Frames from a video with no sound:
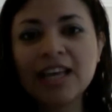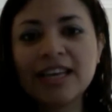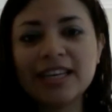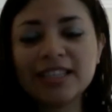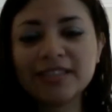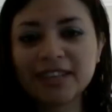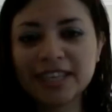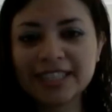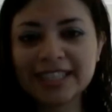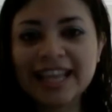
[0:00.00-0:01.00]
Each of
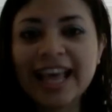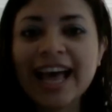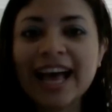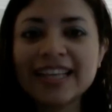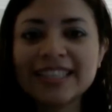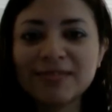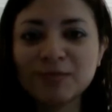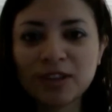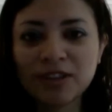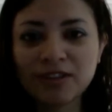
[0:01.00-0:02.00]
us has
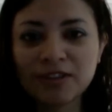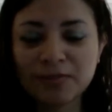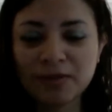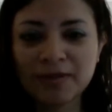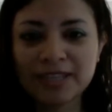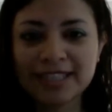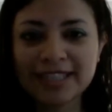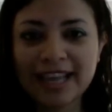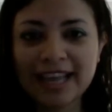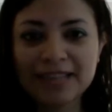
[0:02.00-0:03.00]
one of those moments
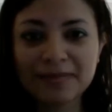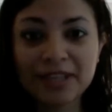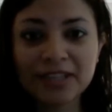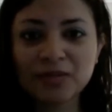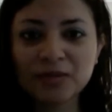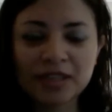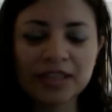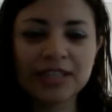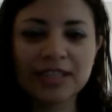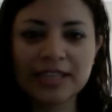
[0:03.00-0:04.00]
that has made us really
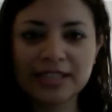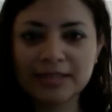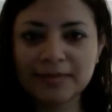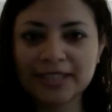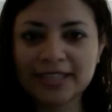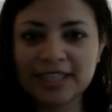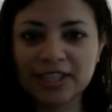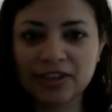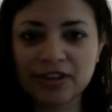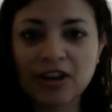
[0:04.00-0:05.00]
excited to be a
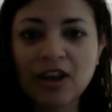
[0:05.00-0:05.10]
teacher,